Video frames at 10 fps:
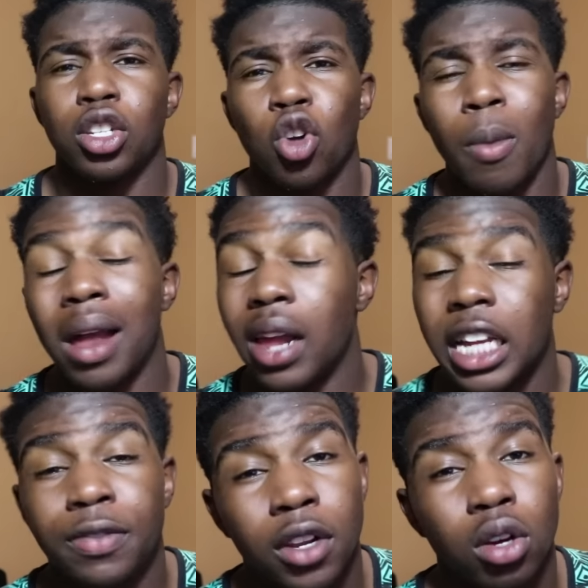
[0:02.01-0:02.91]
So in my
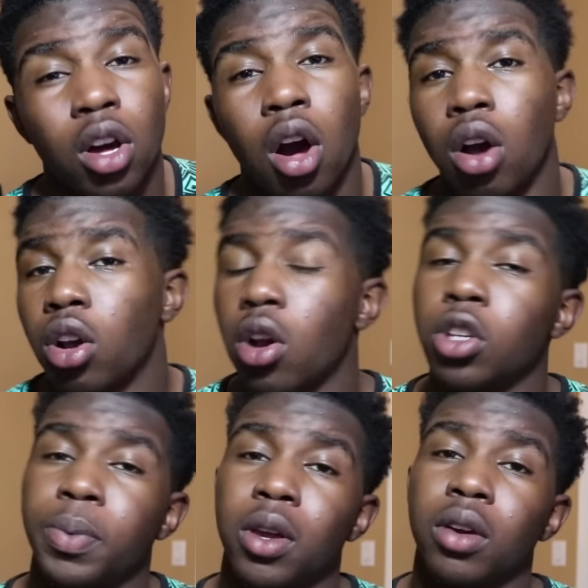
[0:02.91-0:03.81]
last video called
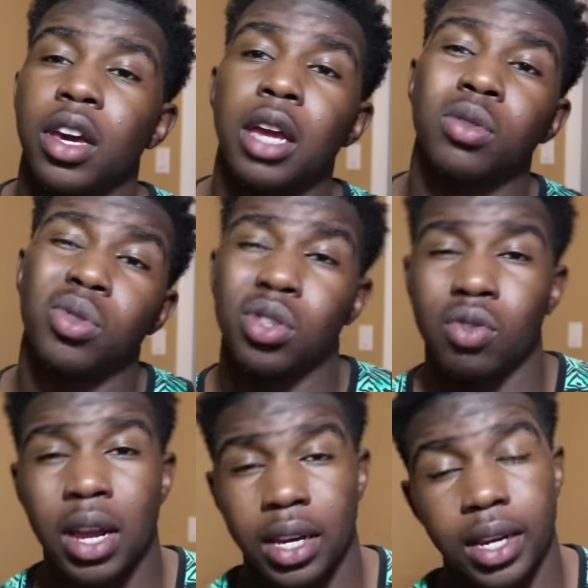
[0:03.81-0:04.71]
Girls Be On Games, which is
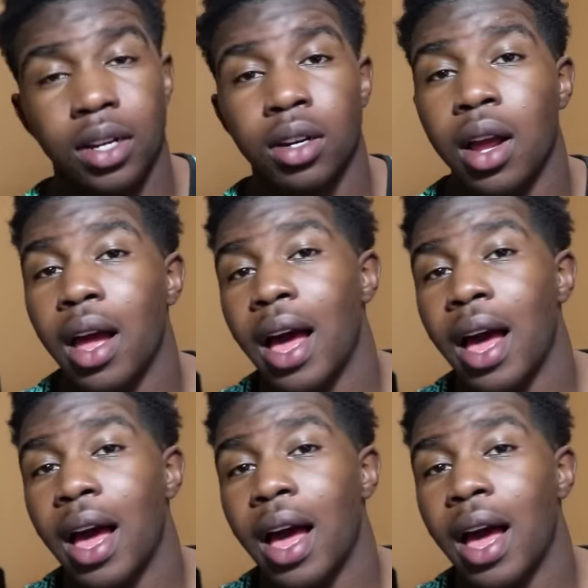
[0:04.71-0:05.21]
right here,